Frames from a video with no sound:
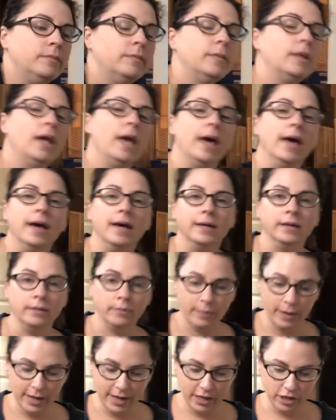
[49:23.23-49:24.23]
and
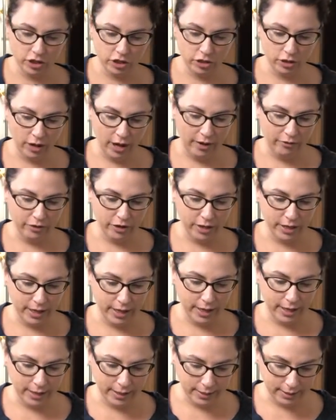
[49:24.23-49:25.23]
making sure
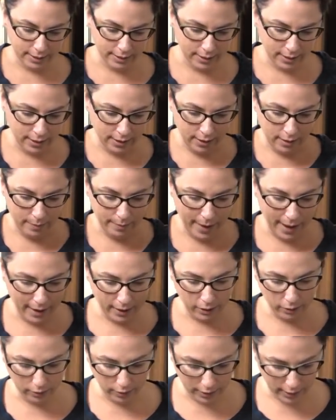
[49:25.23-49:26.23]
everything is
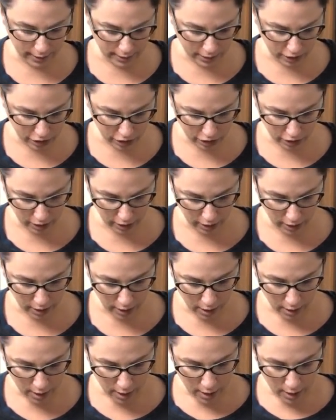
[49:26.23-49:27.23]
immaculate condition.
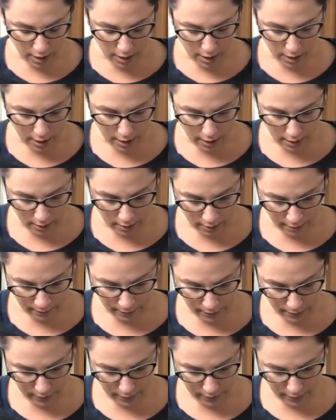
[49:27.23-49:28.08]
I